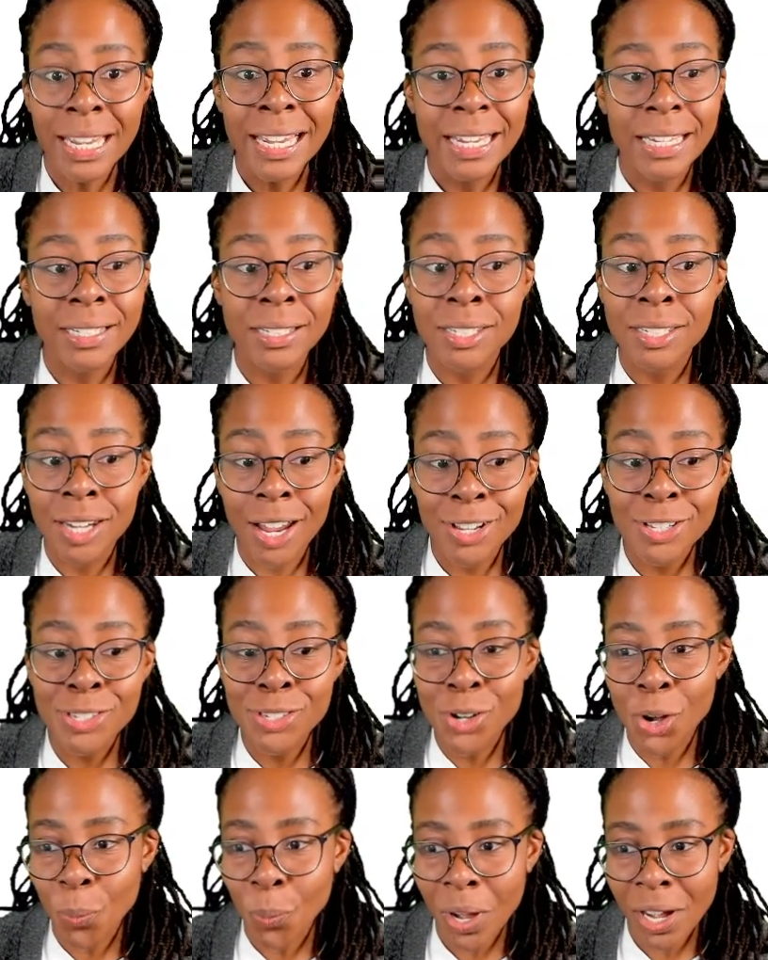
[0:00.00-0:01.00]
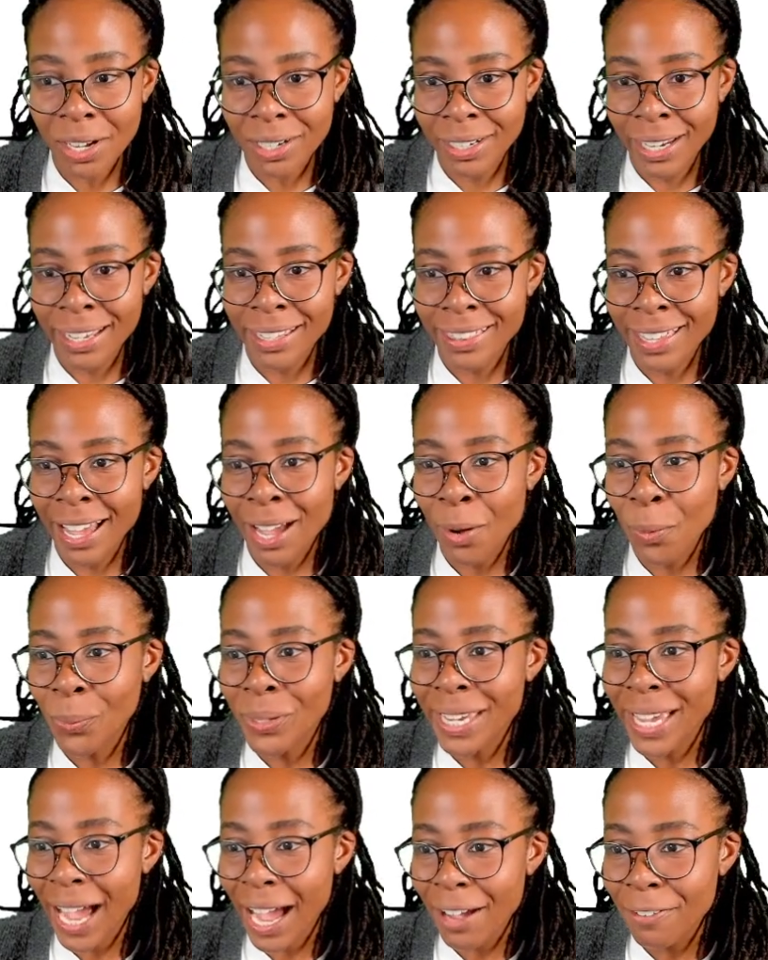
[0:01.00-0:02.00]
It does not work like that.
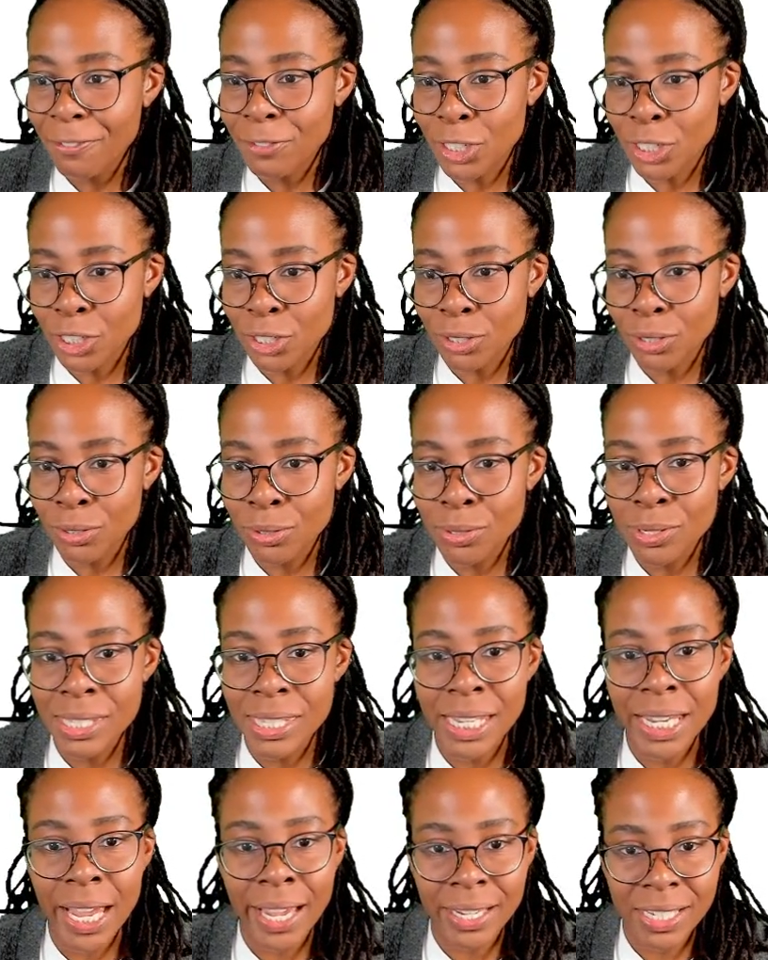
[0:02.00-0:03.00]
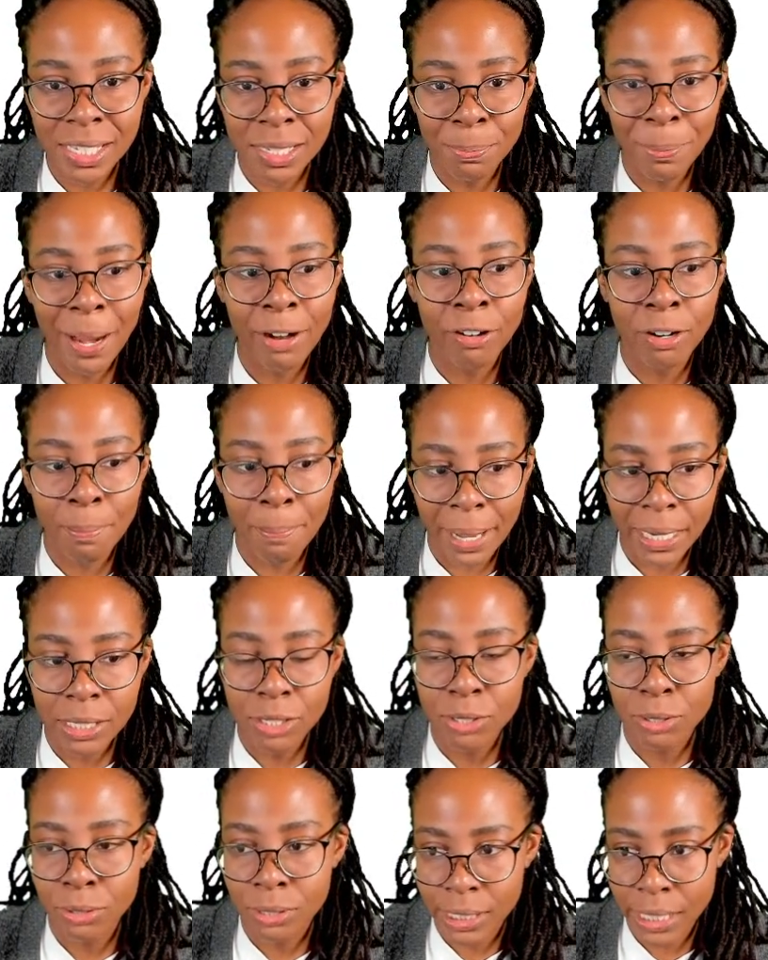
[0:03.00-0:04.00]
We have to use the
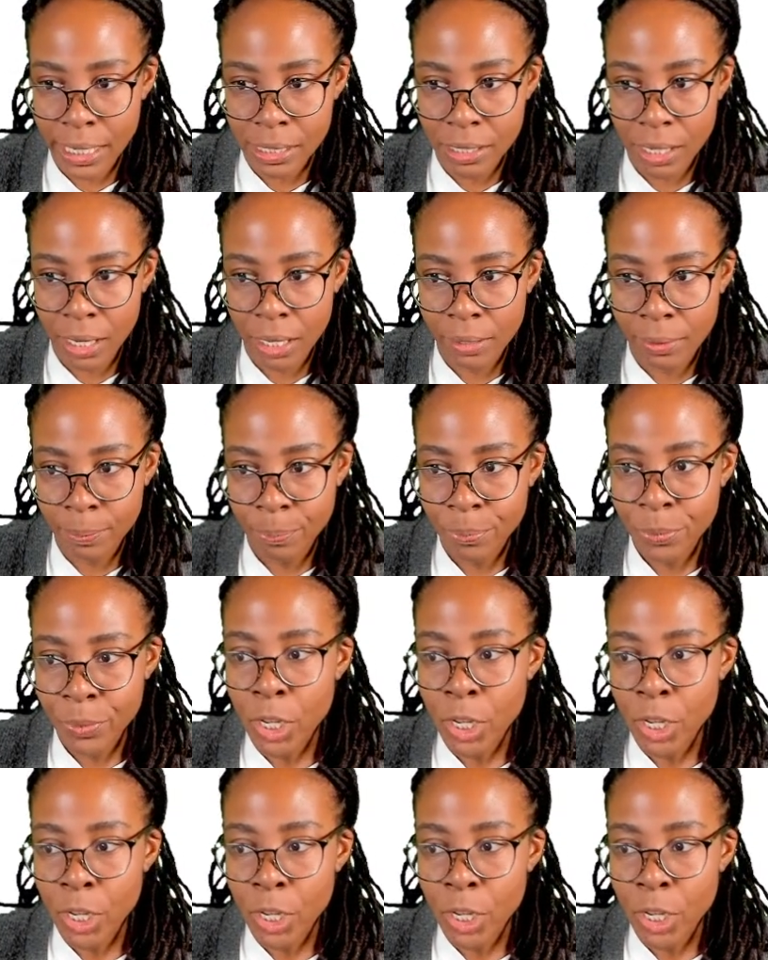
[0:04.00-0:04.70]
experimental data.